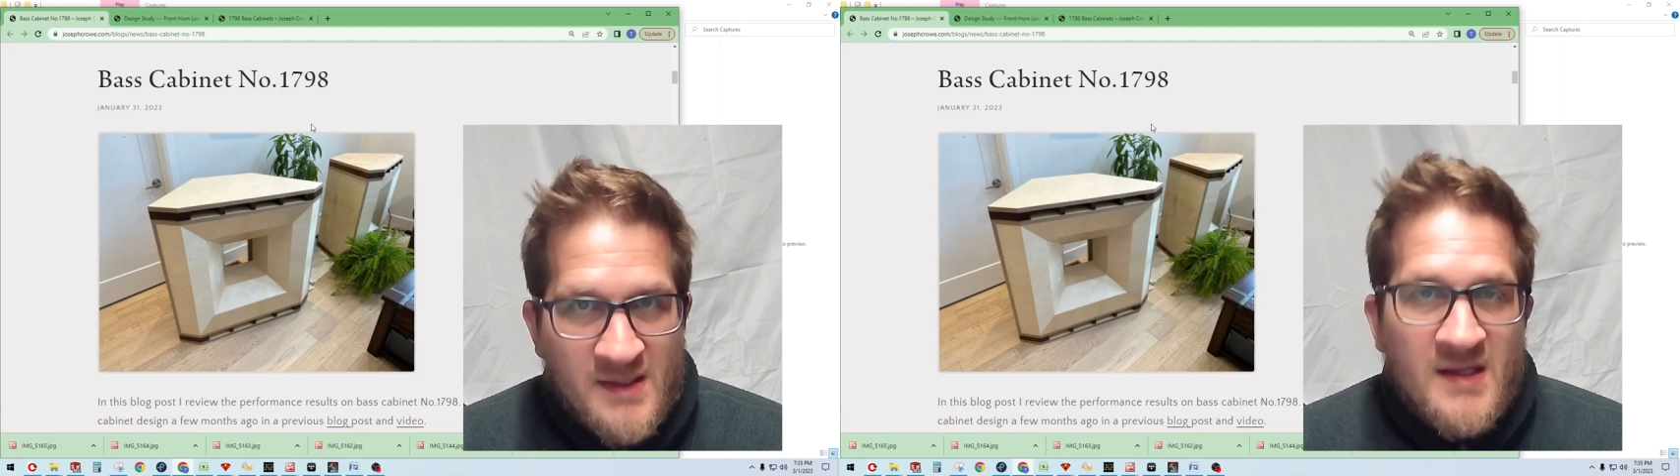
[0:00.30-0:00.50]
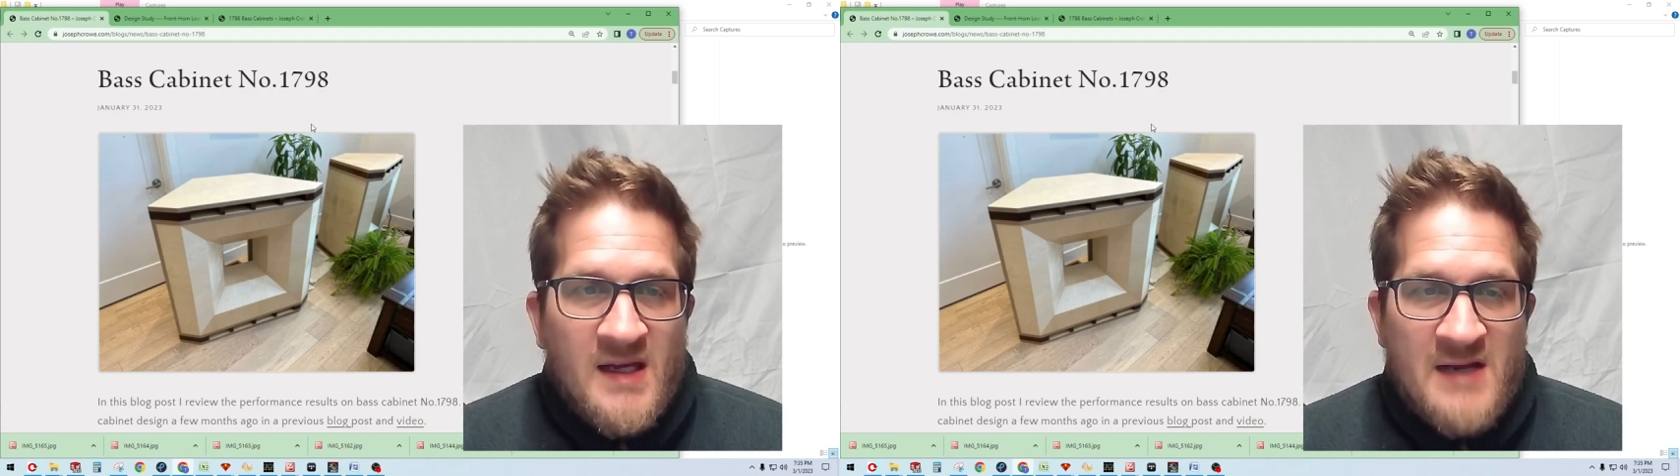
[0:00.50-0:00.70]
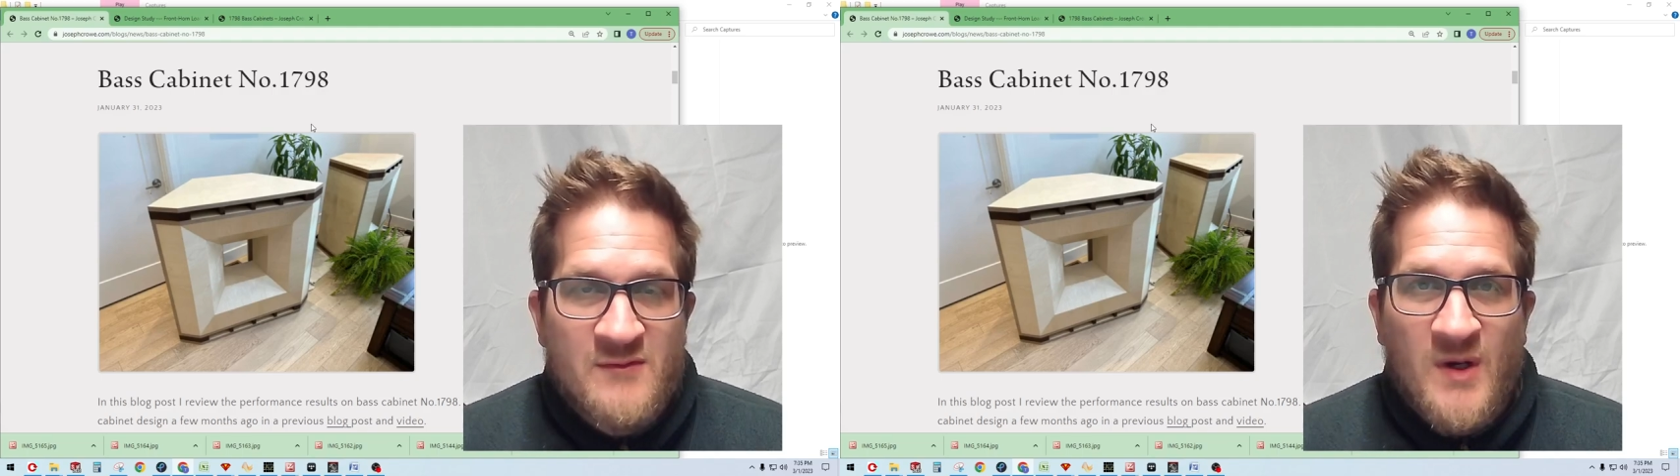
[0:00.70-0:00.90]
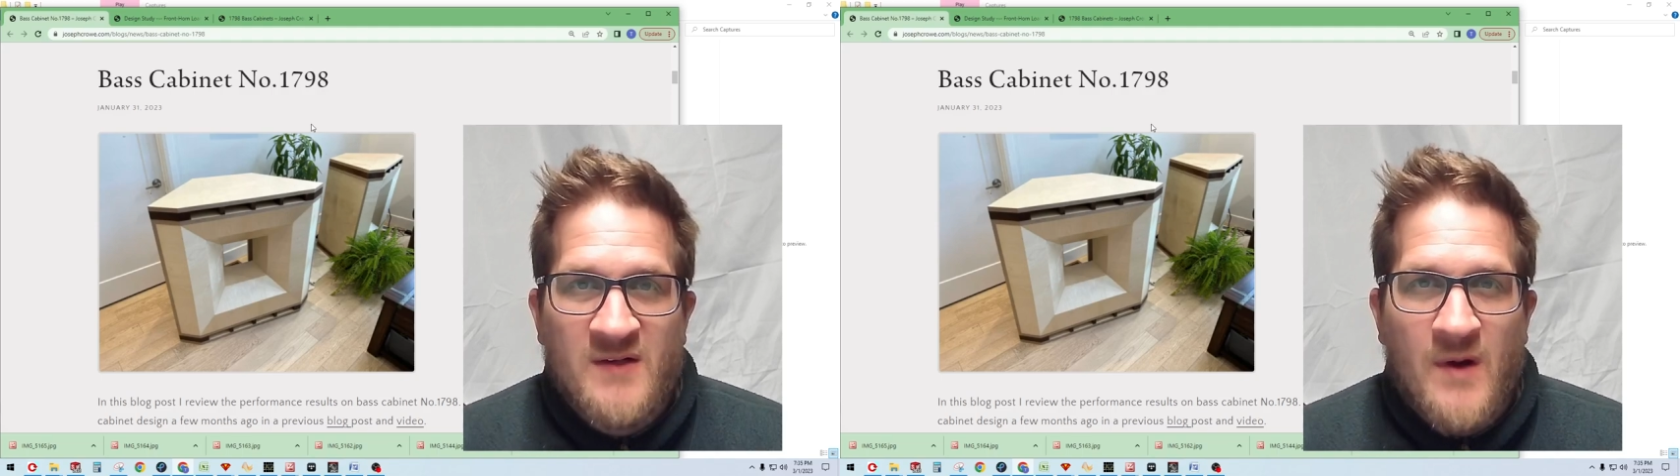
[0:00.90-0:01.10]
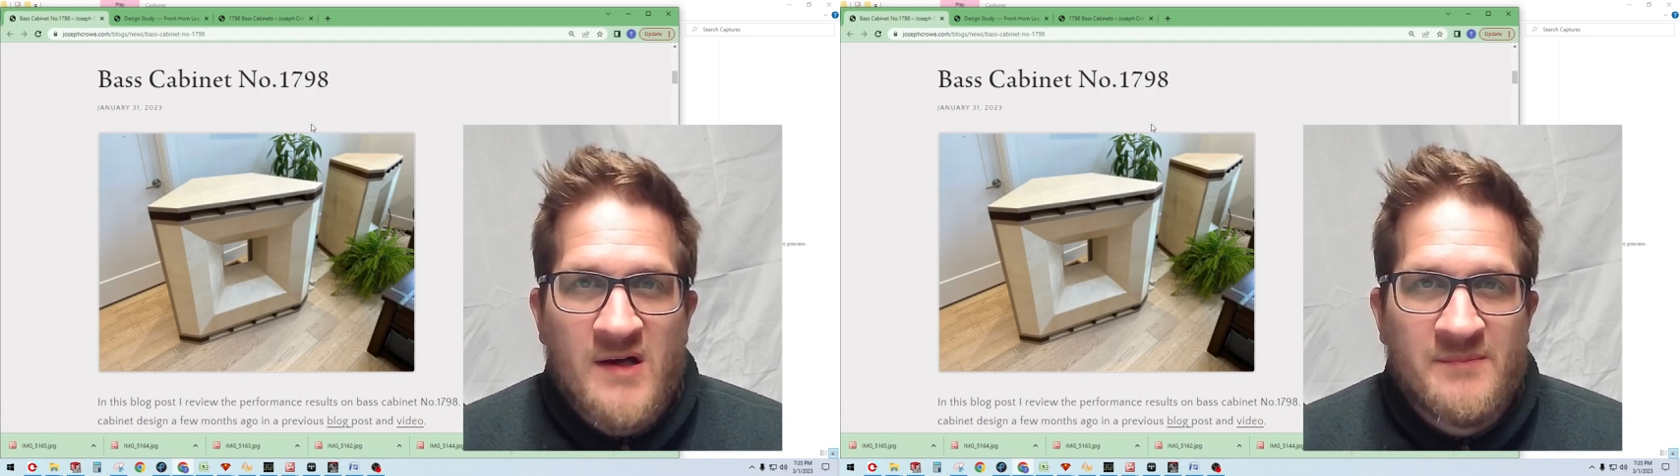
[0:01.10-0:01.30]
Hey
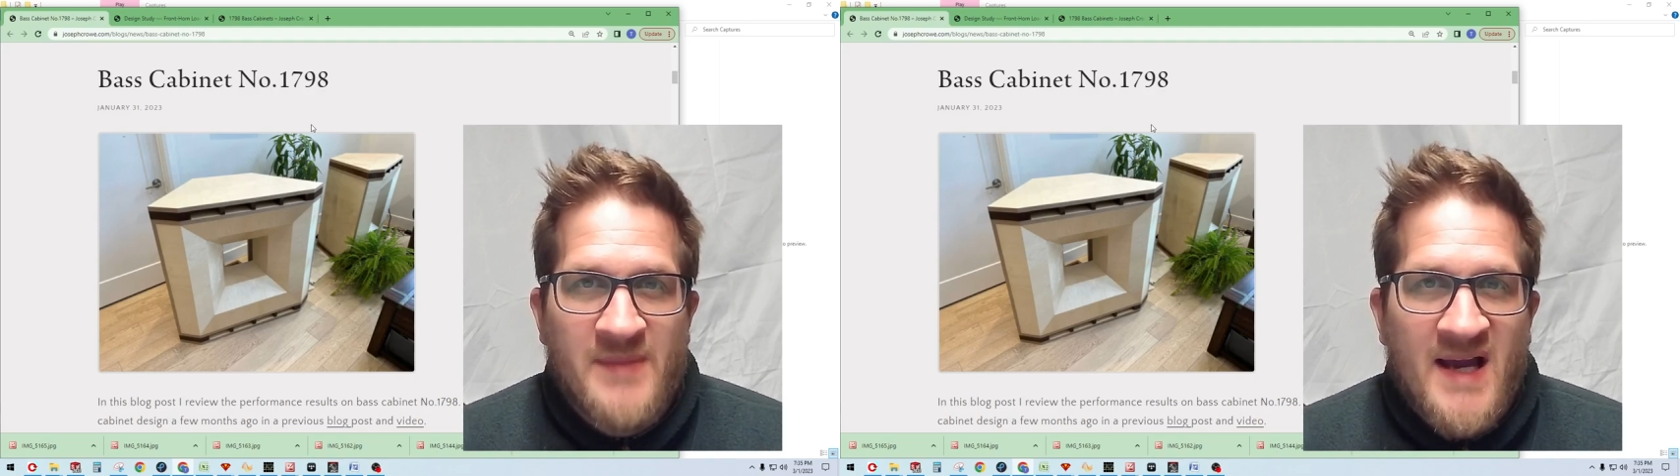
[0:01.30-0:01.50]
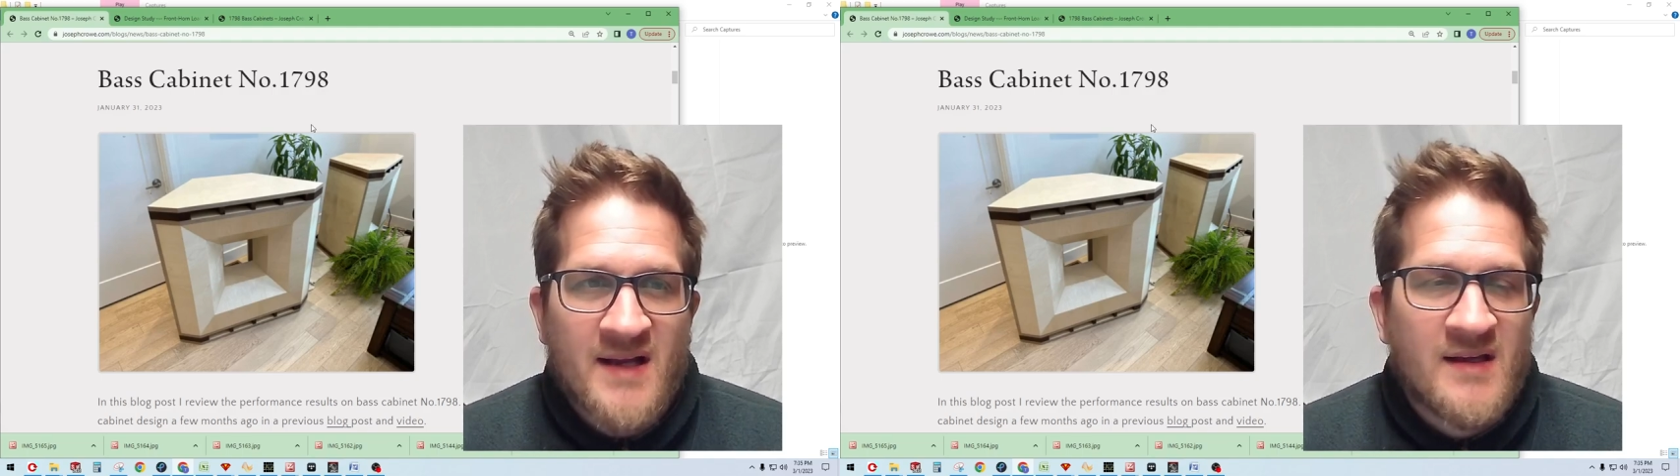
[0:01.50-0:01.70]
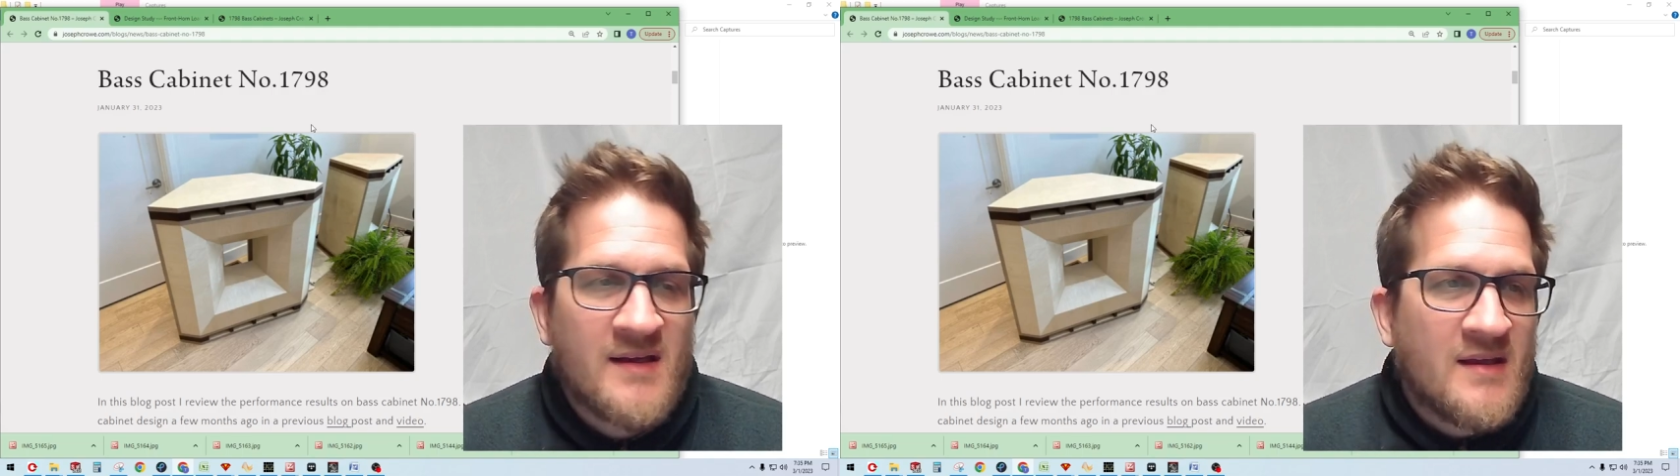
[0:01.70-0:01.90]
everyone, welcome back.